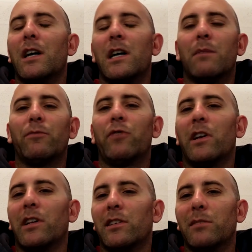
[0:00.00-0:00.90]
I'm
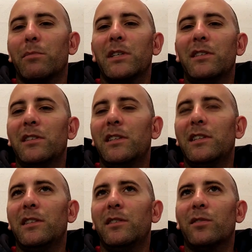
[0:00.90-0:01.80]
trying to get some
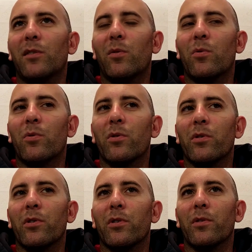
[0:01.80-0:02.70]
BCs
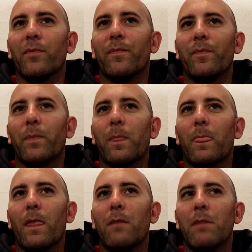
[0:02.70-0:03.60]
or
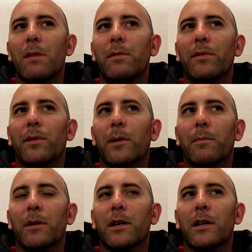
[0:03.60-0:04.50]
maybe some